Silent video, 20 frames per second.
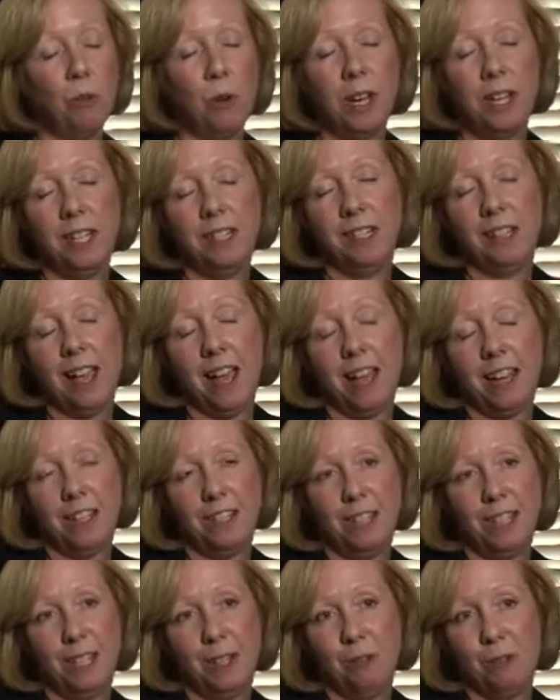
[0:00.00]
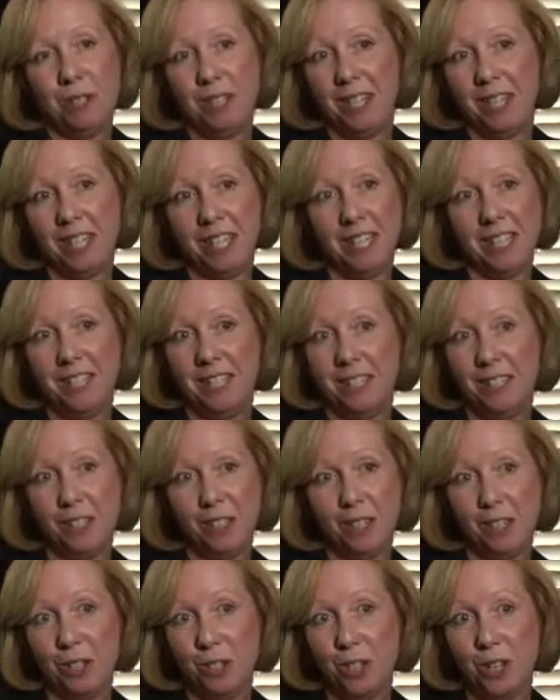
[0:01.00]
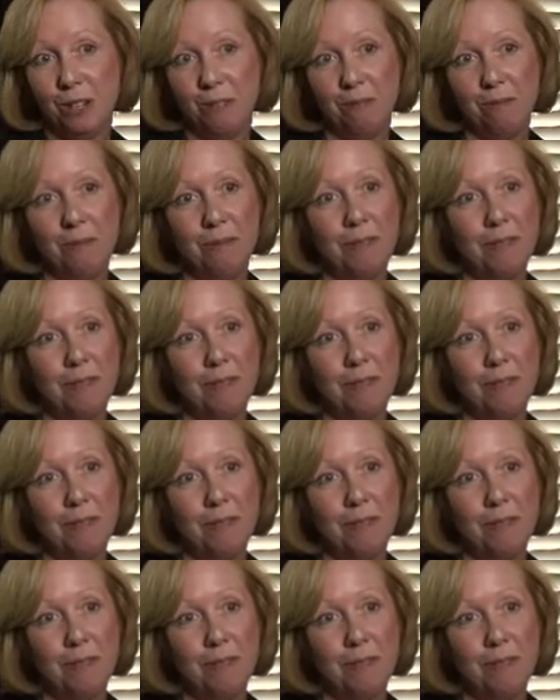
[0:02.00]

quite honestly, it was an easy decision.